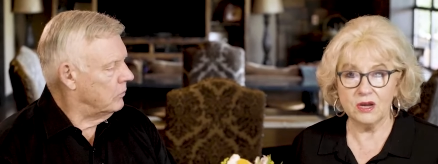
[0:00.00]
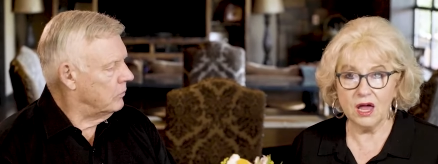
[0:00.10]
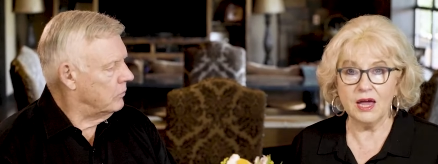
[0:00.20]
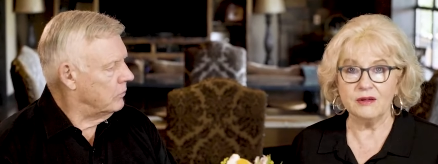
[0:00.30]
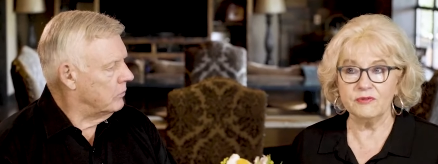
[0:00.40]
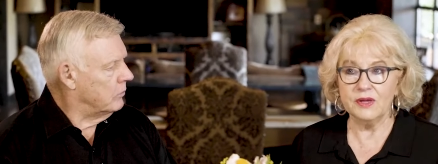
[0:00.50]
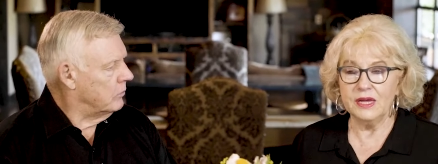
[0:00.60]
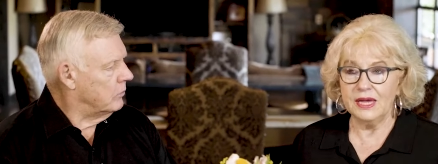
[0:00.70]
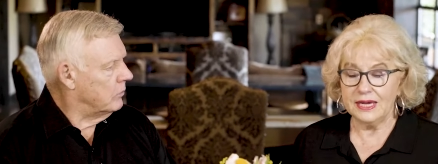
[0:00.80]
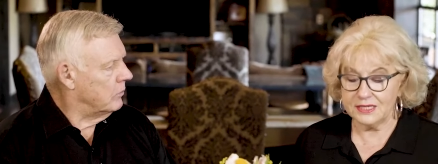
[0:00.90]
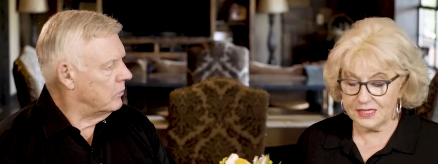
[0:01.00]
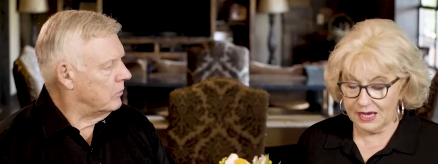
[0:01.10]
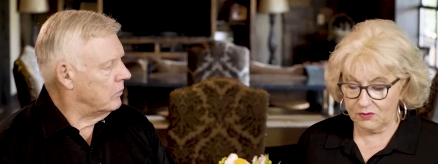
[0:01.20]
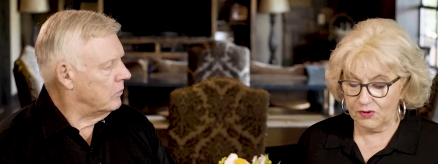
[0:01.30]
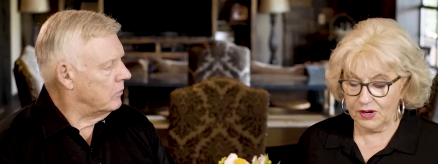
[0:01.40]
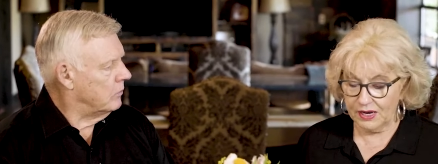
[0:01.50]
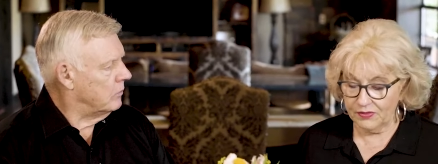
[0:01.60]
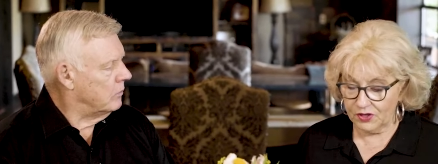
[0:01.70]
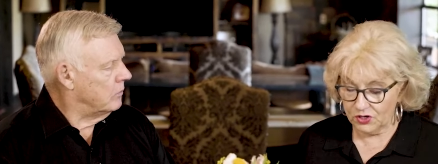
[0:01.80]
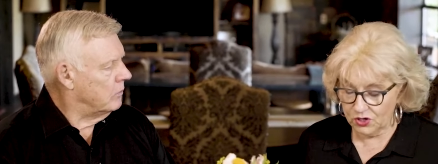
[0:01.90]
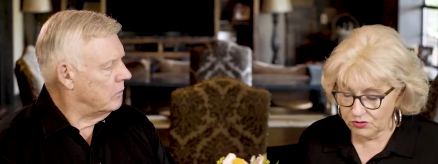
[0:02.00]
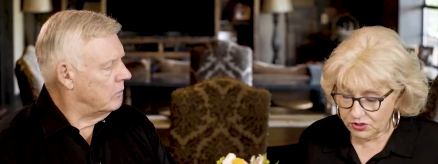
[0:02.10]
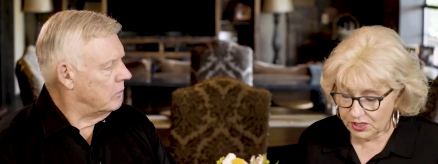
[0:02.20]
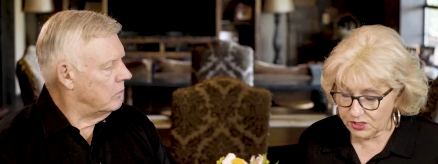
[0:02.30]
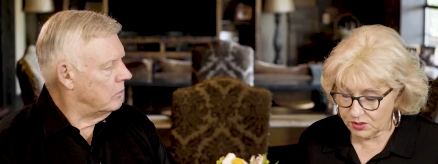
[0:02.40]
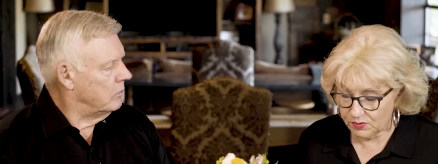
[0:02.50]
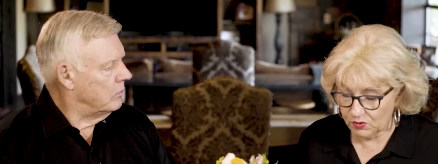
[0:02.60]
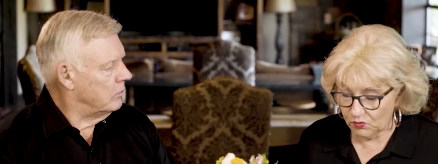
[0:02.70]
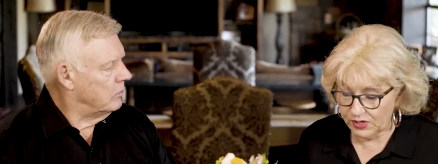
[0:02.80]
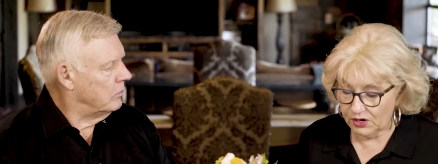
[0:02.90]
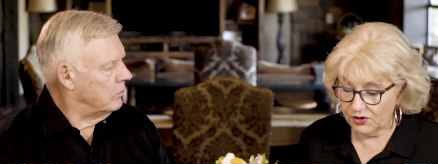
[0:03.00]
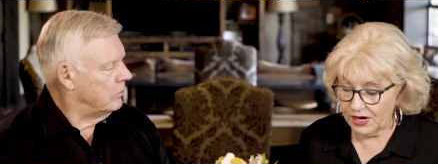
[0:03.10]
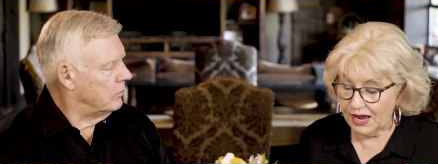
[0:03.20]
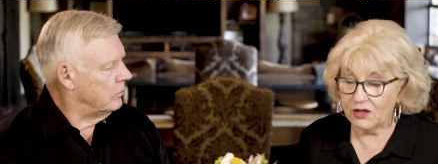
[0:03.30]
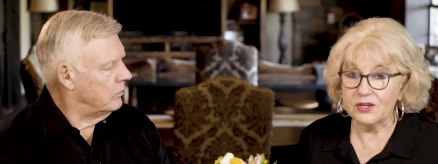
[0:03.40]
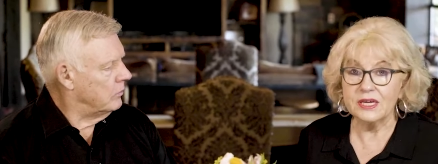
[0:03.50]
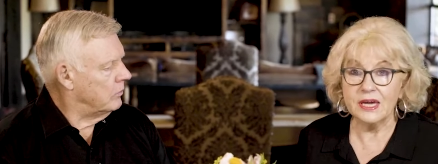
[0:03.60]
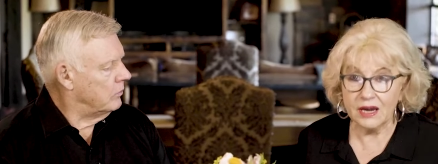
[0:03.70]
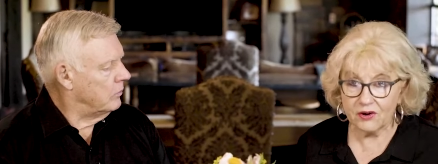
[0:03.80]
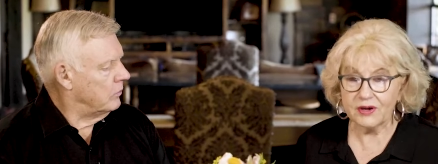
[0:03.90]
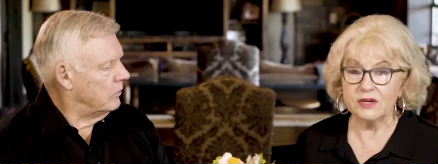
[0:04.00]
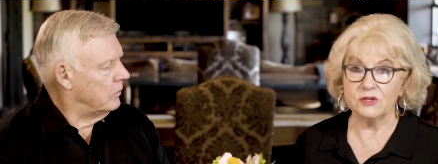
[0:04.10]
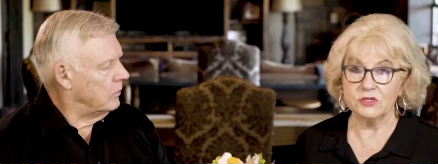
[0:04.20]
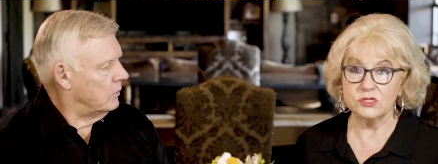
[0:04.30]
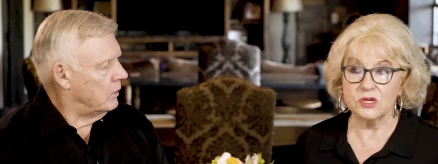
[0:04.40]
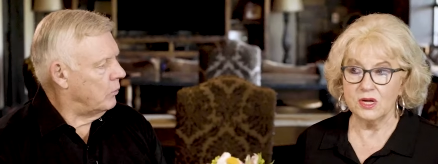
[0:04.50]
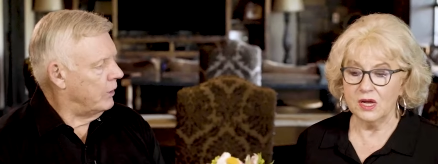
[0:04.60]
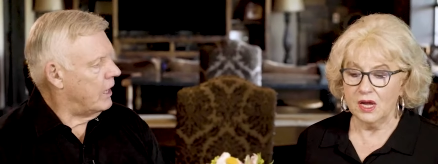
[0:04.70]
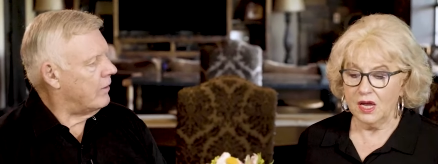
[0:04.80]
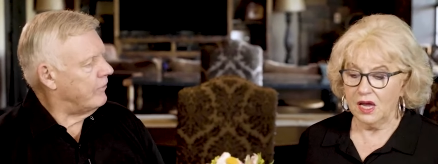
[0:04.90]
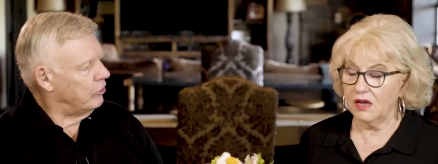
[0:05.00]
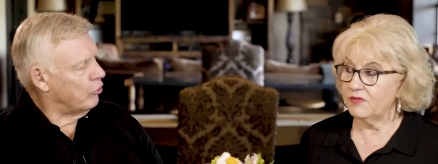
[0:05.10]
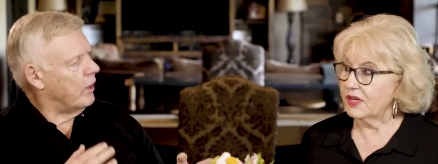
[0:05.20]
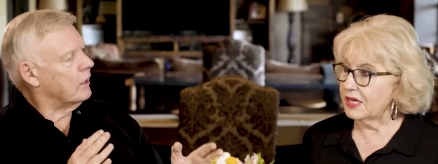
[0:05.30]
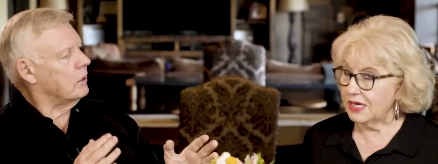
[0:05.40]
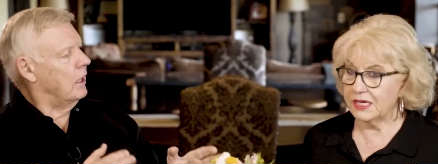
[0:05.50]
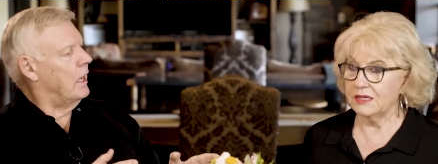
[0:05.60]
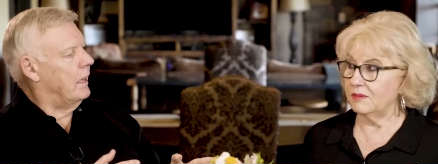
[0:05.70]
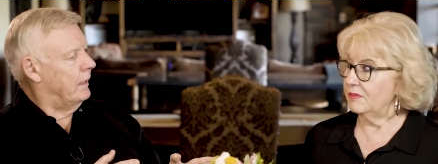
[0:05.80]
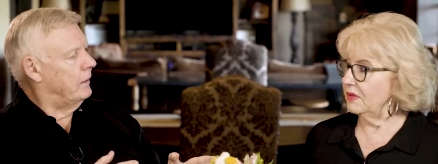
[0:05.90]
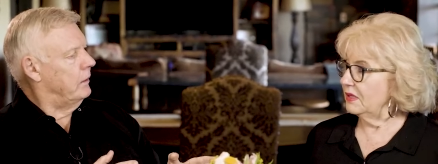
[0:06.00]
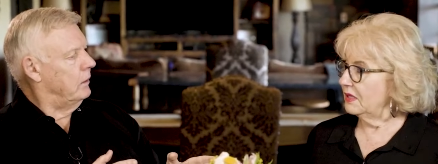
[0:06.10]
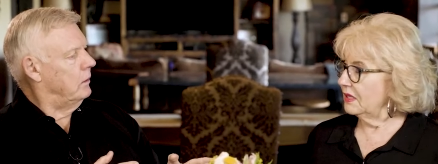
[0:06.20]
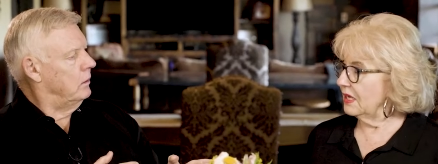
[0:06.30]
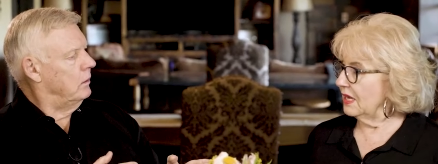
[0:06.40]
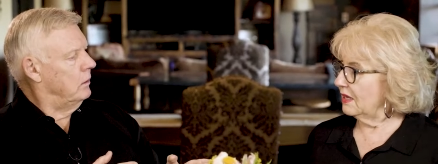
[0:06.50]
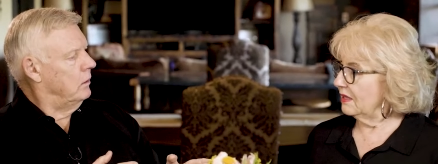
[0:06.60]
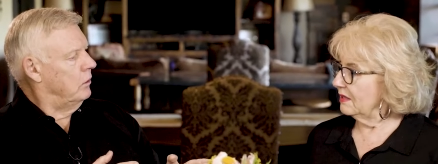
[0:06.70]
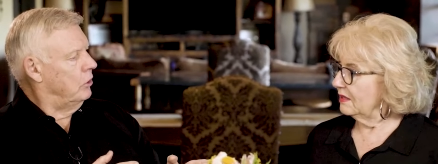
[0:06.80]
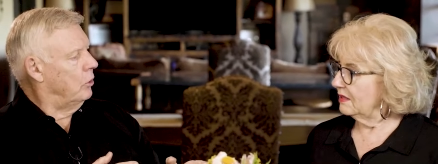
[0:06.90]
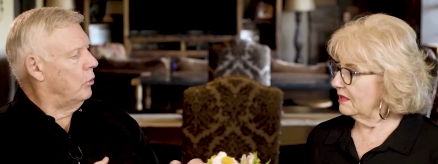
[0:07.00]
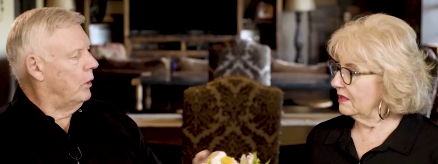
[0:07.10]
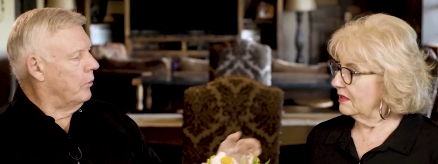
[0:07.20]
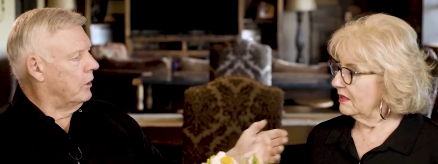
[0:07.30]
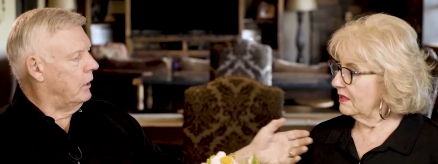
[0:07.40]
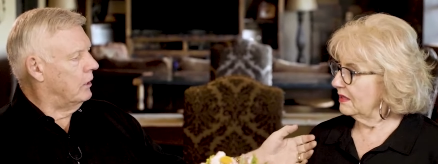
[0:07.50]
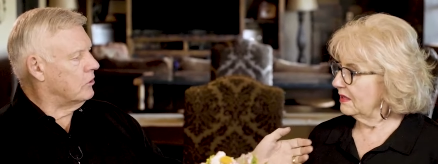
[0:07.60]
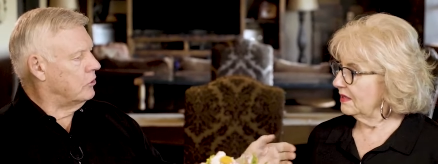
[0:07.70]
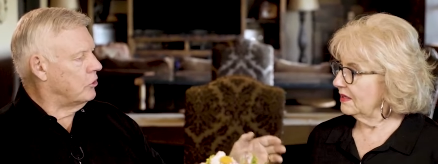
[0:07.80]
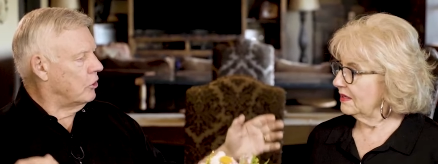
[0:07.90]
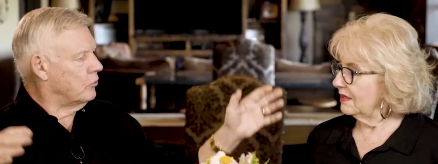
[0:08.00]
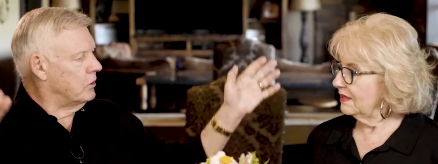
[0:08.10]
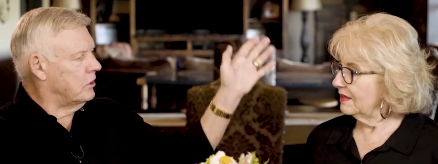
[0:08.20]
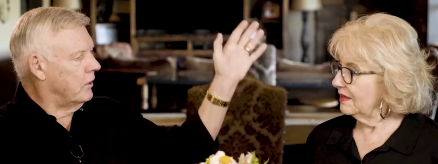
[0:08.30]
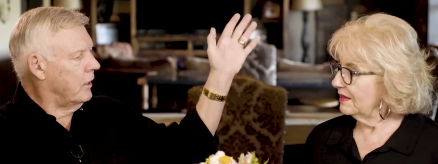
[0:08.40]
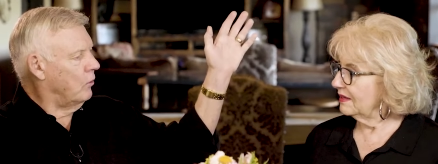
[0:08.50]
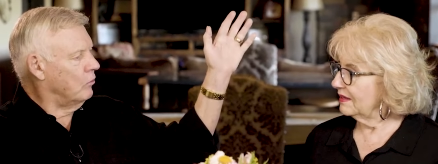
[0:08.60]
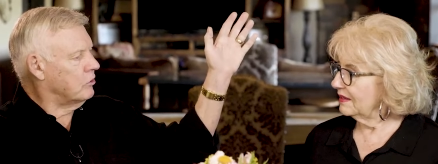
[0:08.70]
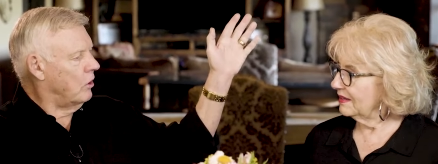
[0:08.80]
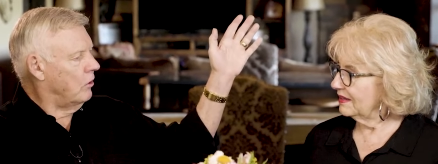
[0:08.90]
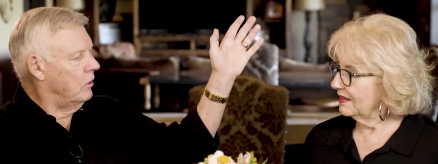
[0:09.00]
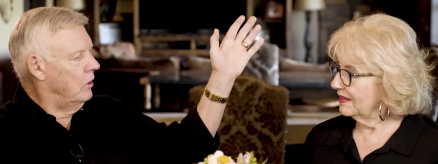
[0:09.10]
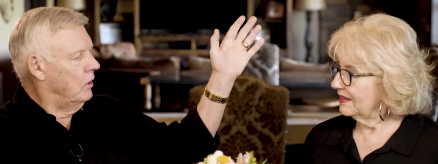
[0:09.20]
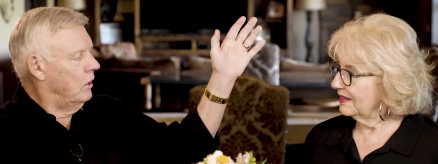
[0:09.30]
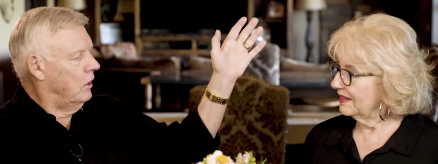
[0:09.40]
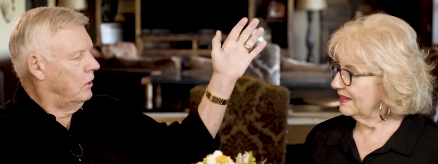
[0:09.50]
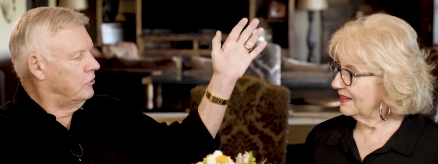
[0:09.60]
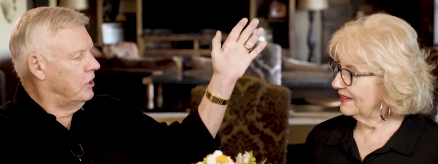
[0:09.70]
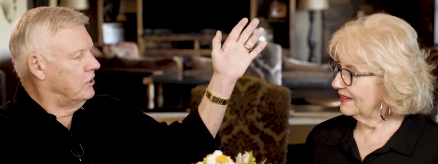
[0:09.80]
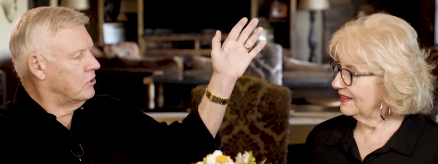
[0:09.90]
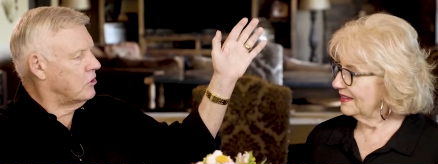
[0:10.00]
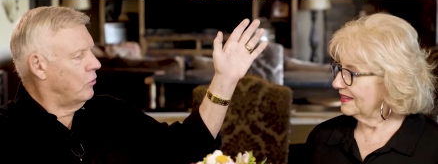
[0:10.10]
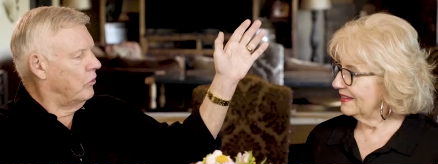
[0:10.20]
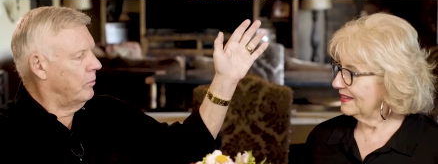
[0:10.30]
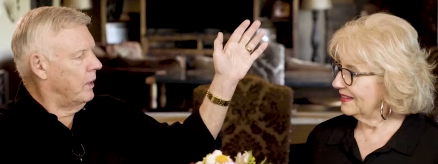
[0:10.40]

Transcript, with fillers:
Speaker 1: life is that in the New Testament, we are now carriers. That
Speaker 2: we have a direct line. Yeah. You know, when we were kids in church, we sang that old song, uh, Jesus on the